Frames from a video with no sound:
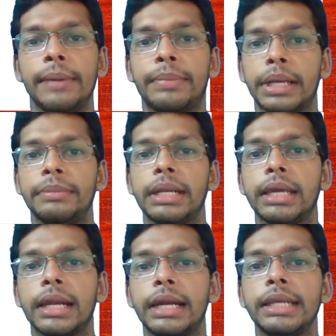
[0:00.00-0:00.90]
Primary
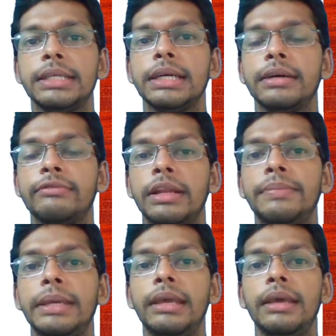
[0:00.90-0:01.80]
criteria will
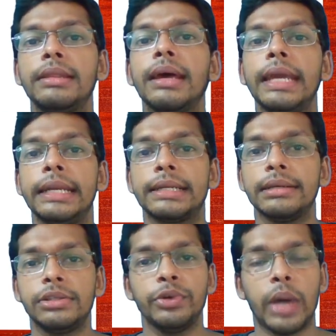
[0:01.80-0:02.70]
be the
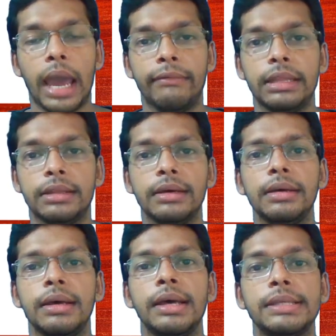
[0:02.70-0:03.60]
interest you have in the
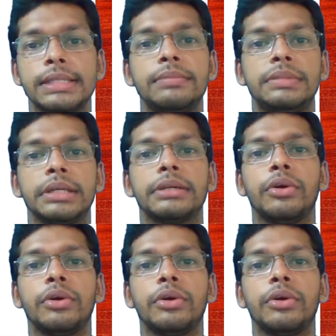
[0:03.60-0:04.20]
subject.